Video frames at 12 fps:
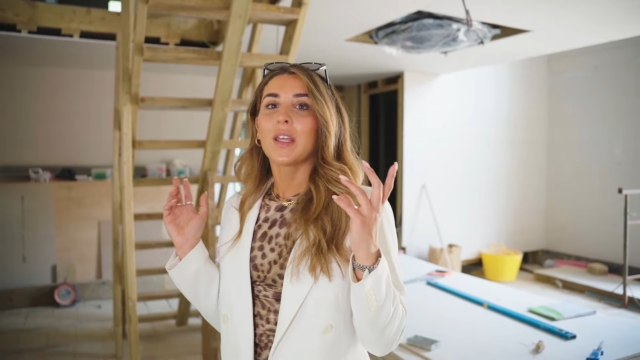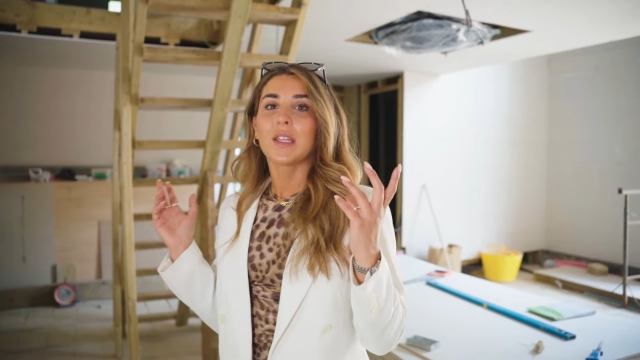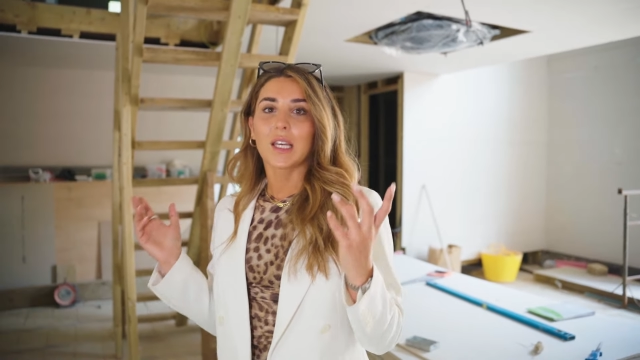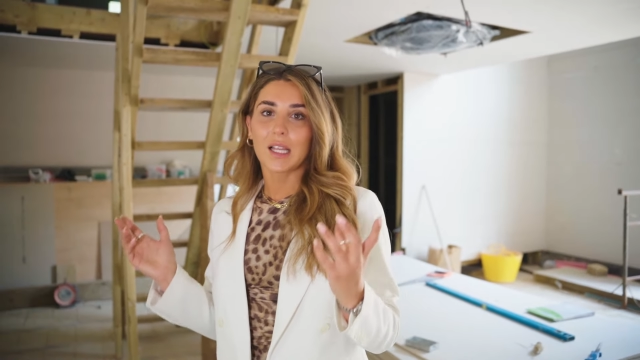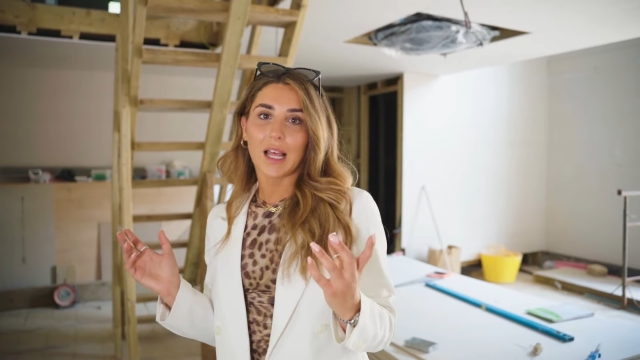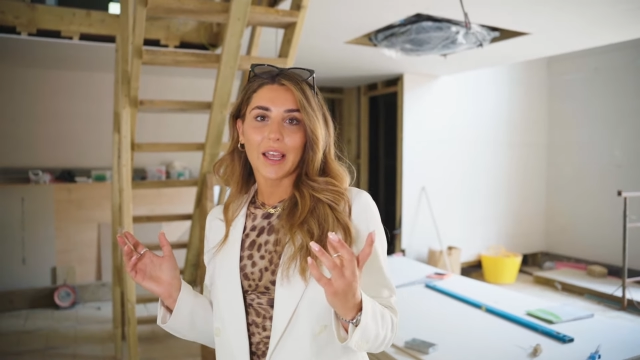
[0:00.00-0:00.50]

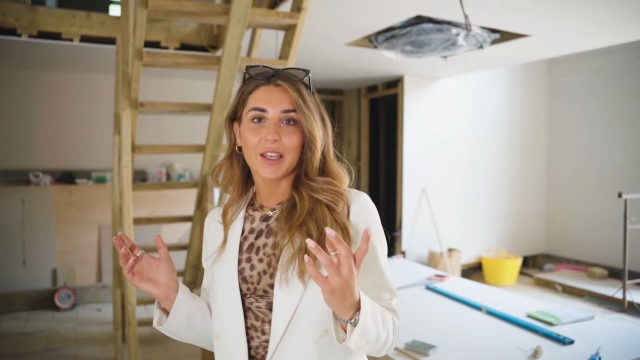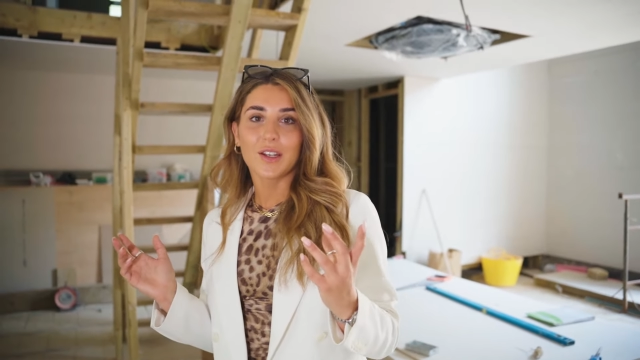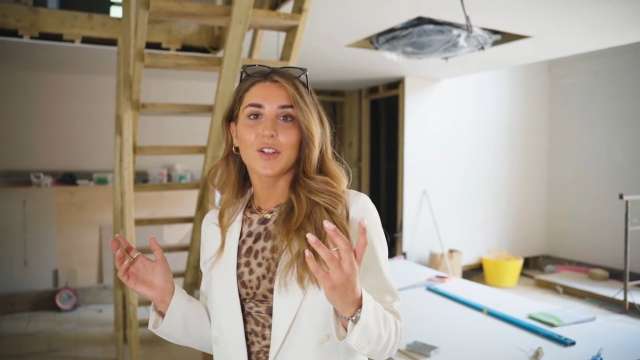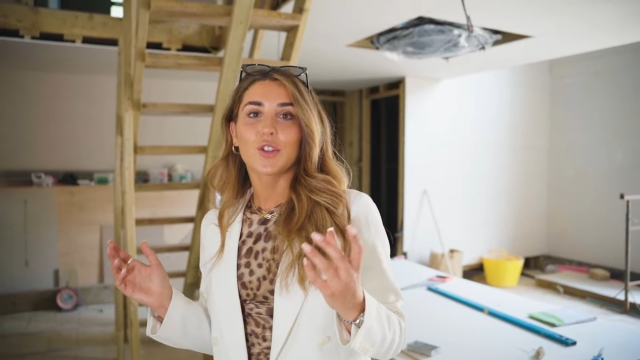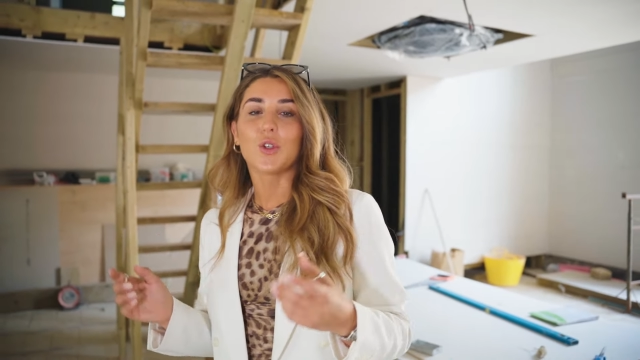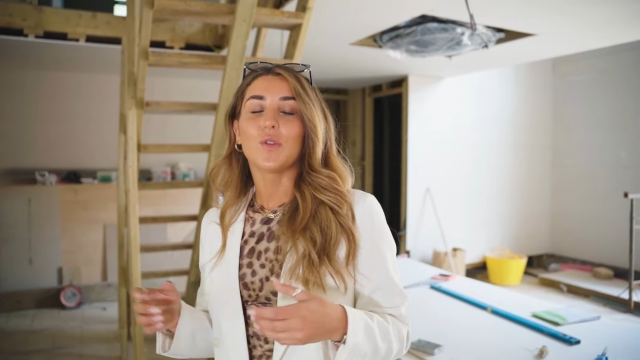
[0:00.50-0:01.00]
the
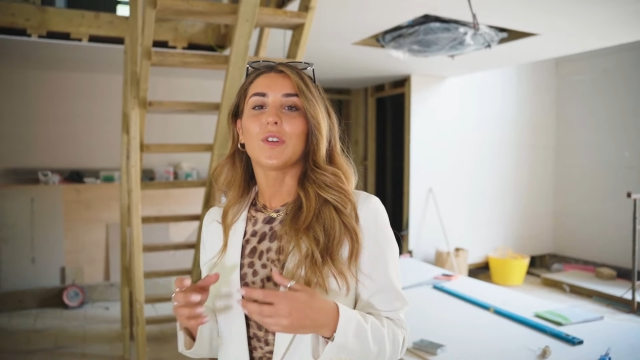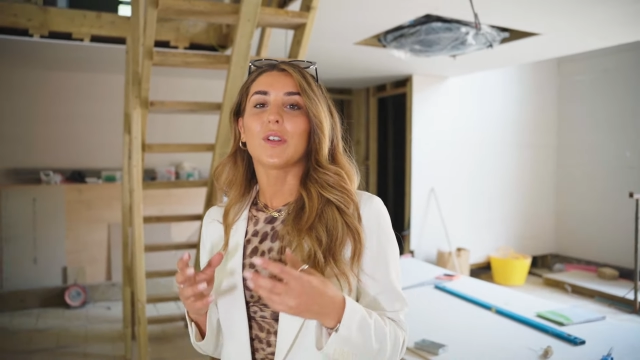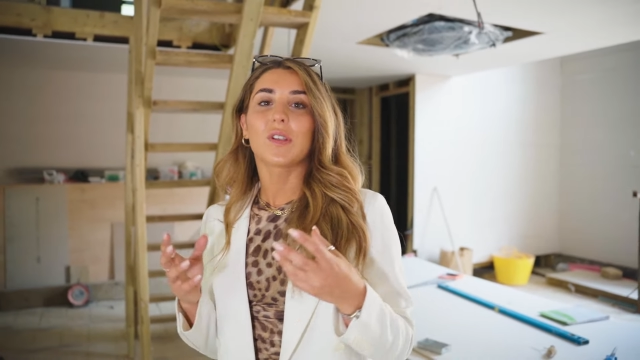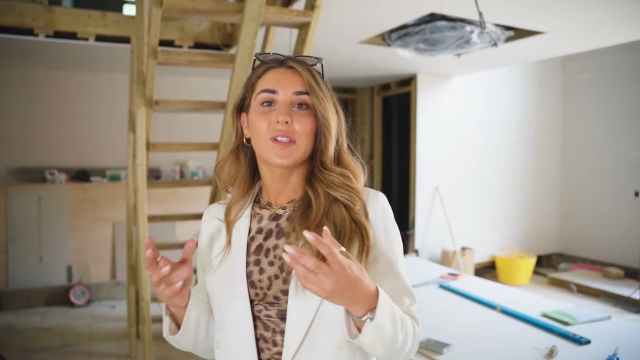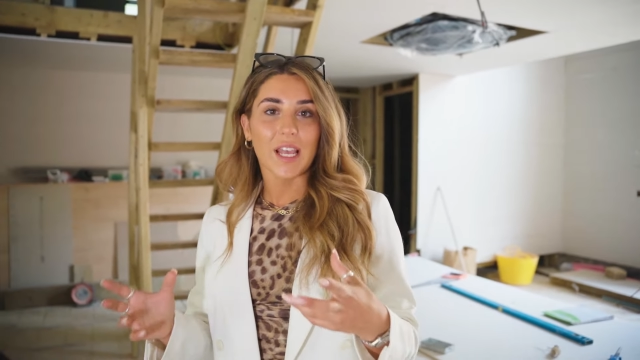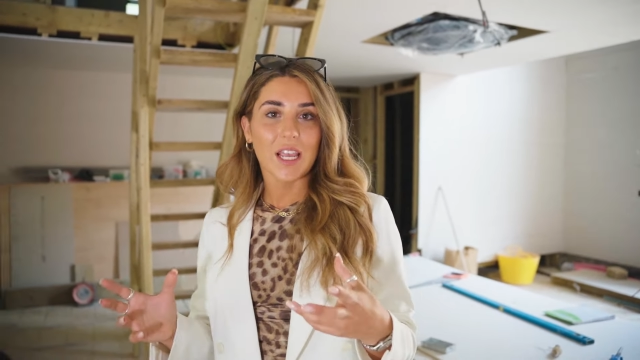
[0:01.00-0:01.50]
client to
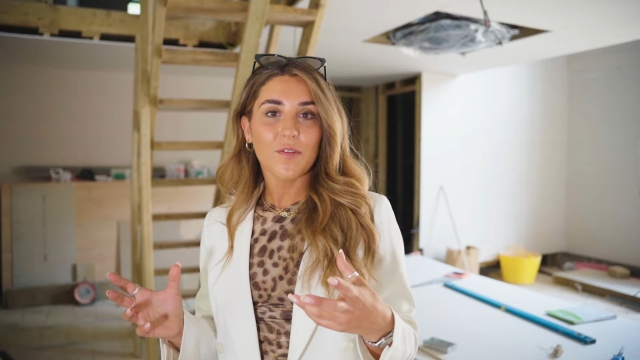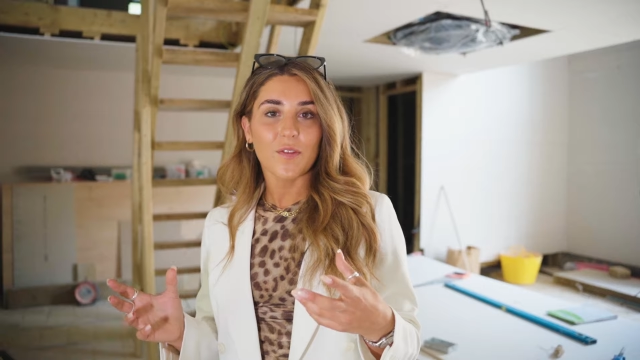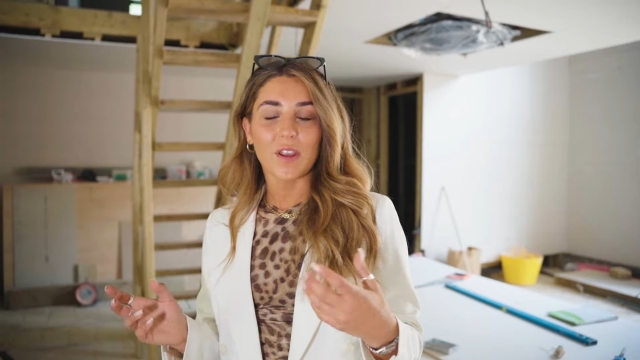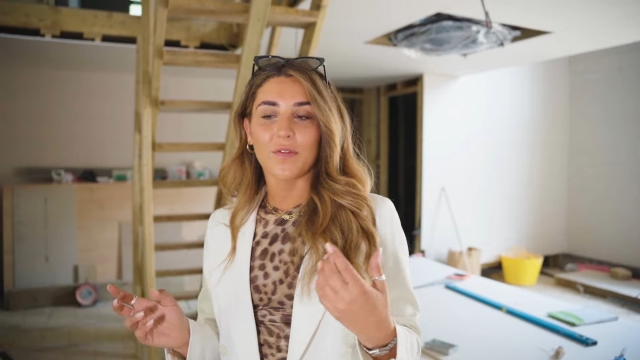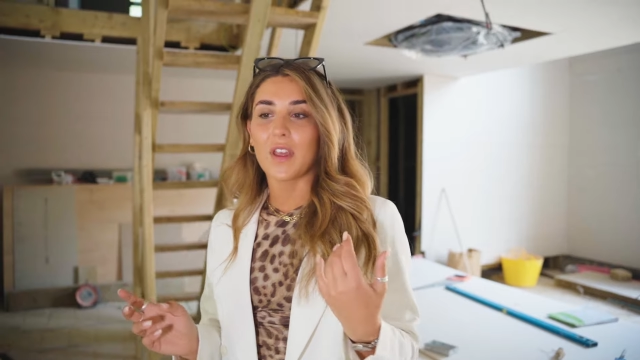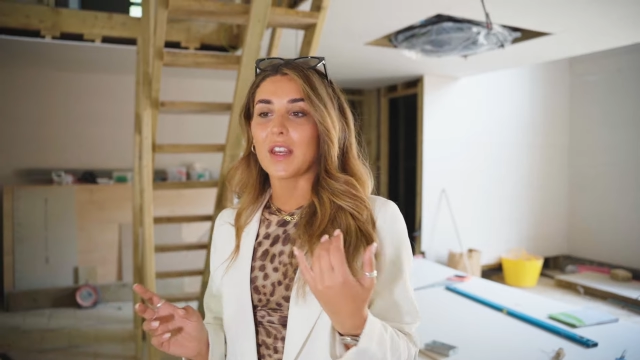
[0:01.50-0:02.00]
feel safe
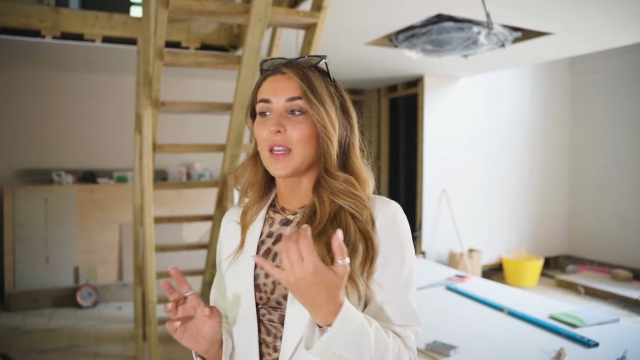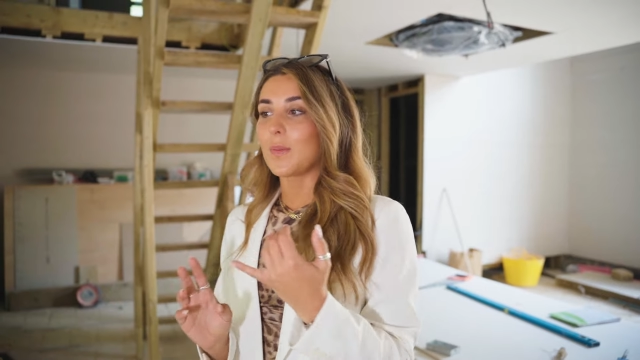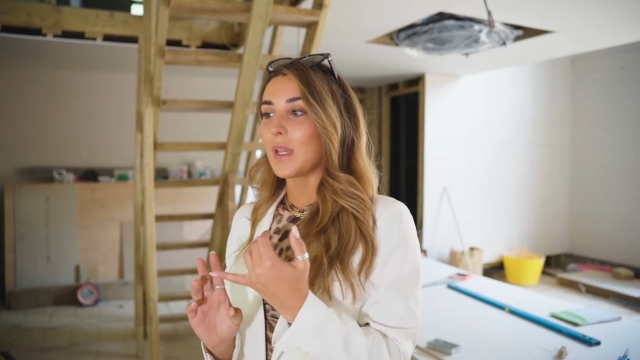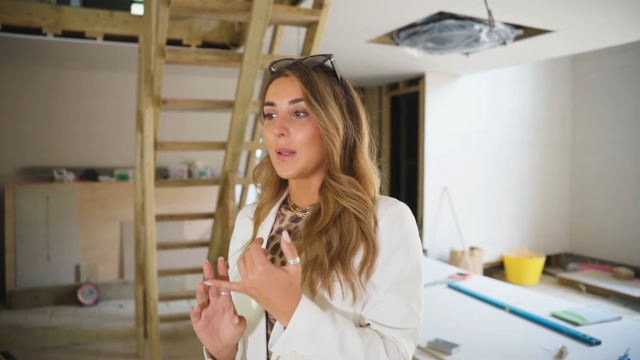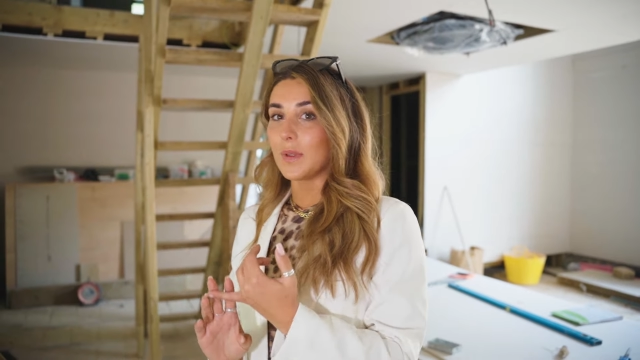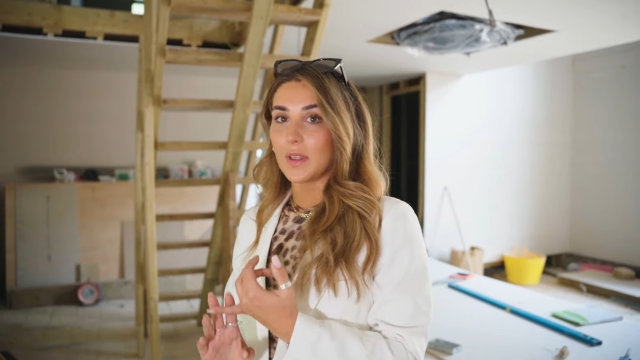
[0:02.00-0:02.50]
if they need
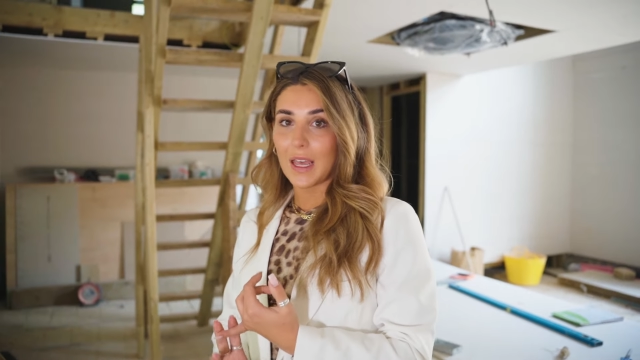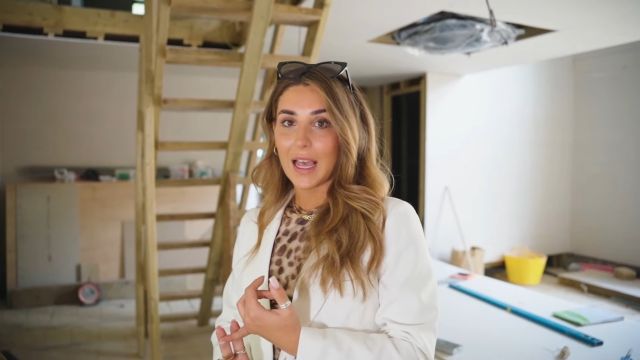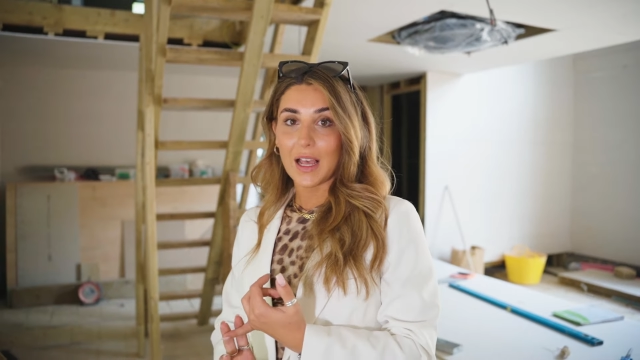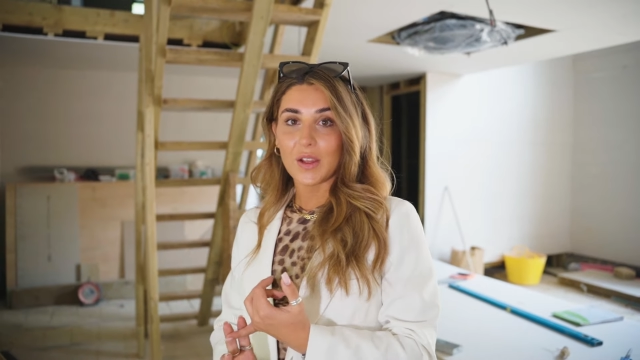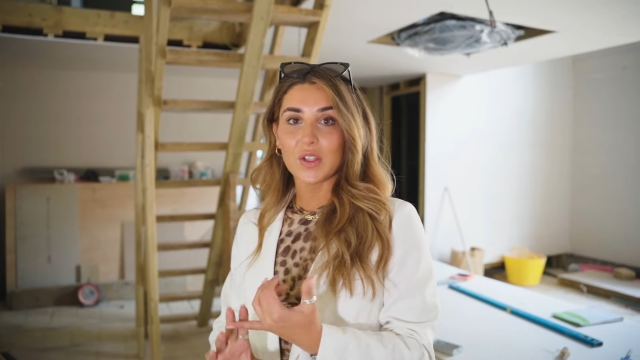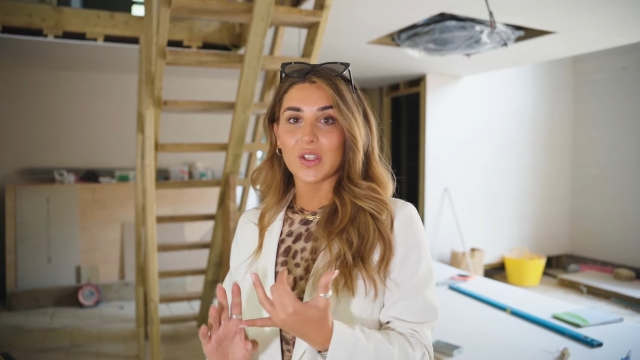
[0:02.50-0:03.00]
people in the
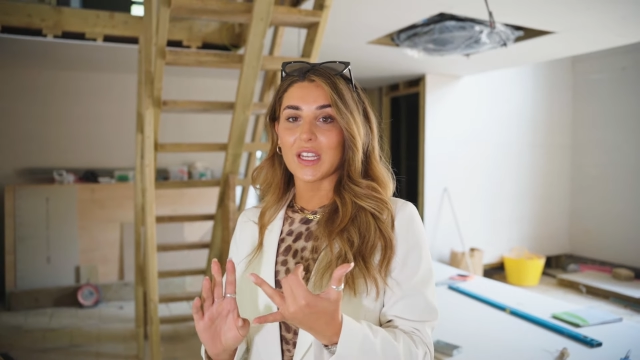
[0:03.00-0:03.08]
house,